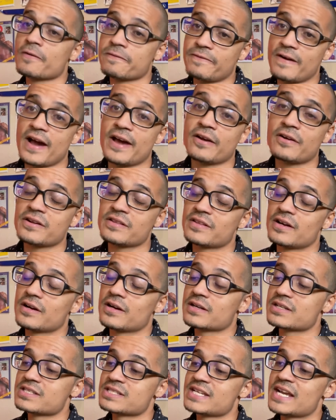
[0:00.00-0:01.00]
fighter,
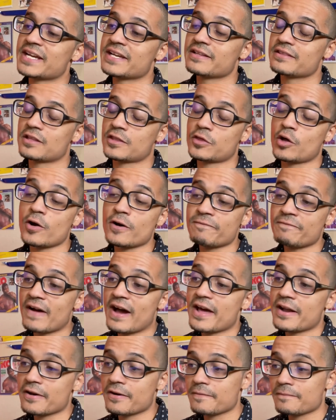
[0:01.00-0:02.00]
the third
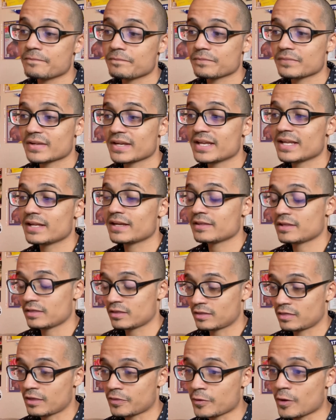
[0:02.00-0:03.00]
fighter
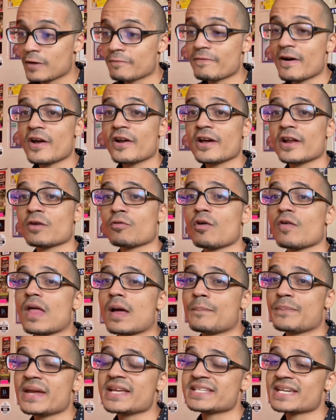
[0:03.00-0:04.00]
in a row
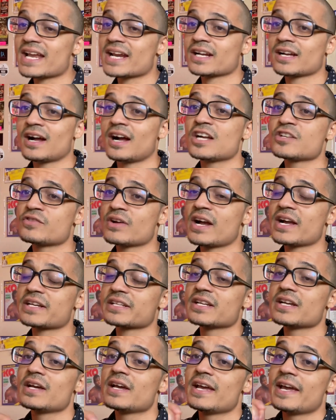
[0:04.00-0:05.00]
that Pete's had a
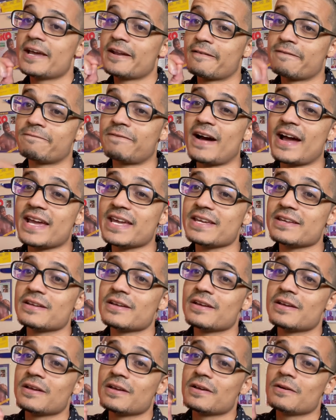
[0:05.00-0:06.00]
contract and a fight
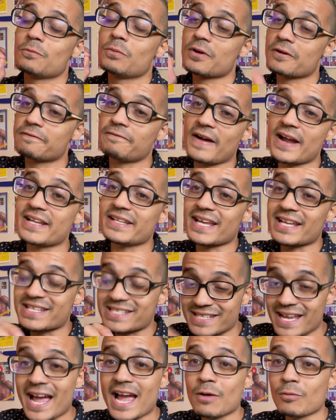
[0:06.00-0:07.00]
with a fight they'd
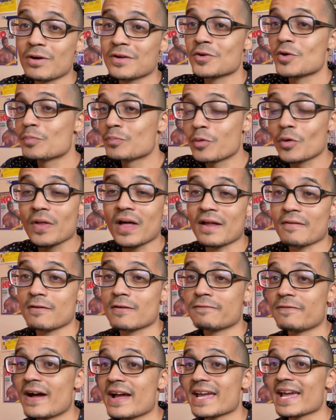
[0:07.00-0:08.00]
signed with, who pulled out of
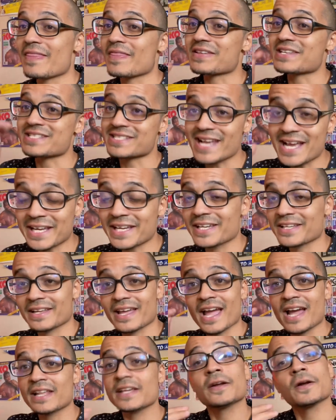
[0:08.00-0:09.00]
a fight, and the second Eddie